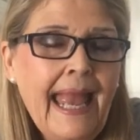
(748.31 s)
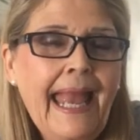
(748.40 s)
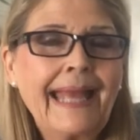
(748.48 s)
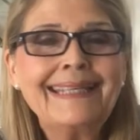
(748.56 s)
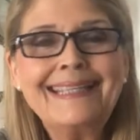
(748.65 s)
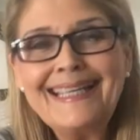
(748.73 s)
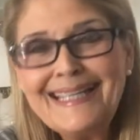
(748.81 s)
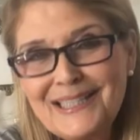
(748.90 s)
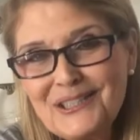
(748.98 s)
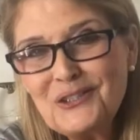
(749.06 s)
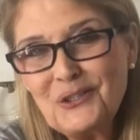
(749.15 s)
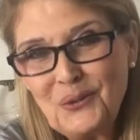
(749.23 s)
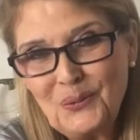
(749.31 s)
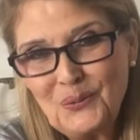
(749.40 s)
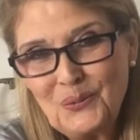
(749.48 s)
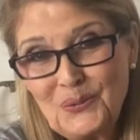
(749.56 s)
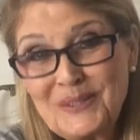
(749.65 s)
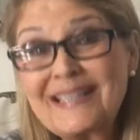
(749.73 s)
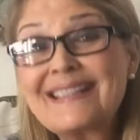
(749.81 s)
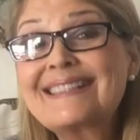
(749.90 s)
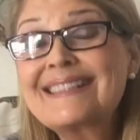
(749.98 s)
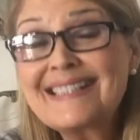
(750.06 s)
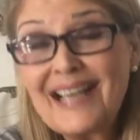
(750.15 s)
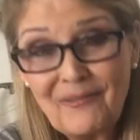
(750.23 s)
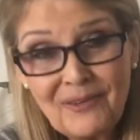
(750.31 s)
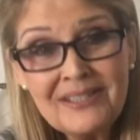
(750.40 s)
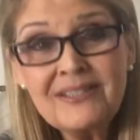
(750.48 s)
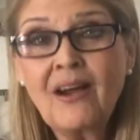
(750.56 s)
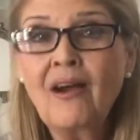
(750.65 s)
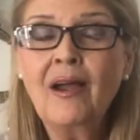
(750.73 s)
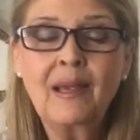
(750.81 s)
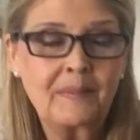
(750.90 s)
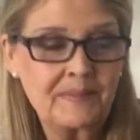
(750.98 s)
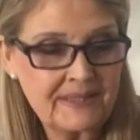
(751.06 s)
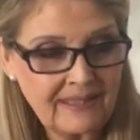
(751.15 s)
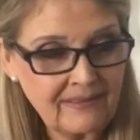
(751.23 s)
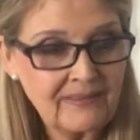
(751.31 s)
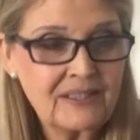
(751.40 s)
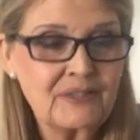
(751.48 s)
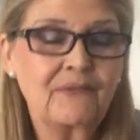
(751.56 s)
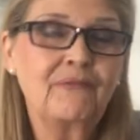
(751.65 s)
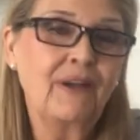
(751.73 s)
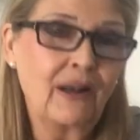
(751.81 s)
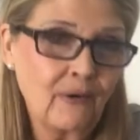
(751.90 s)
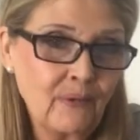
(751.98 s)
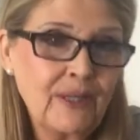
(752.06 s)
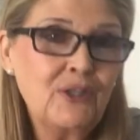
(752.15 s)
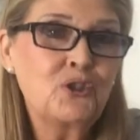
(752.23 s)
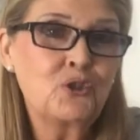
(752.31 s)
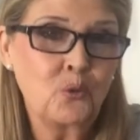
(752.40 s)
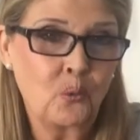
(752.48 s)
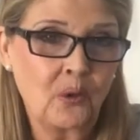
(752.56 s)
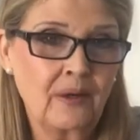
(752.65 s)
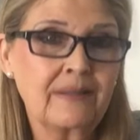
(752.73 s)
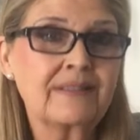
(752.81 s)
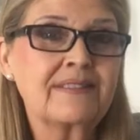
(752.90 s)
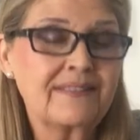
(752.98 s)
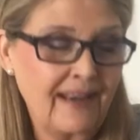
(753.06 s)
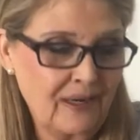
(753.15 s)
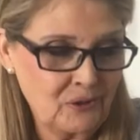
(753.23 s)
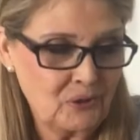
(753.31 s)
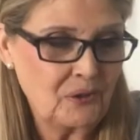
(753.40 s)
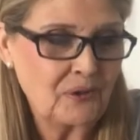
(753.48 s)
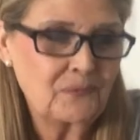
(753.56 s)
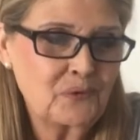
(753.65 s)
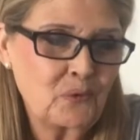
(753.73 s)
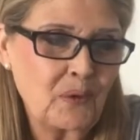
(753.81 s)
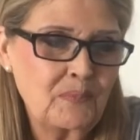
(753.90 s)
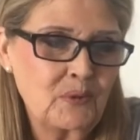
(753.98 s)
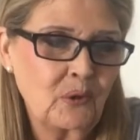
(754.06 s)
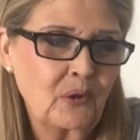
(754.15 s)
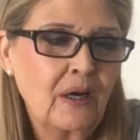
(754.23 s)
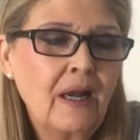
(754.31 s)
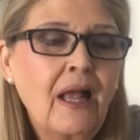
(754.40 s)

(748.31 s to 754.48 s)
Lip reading: and it's used 7 times in this very short section of scripture.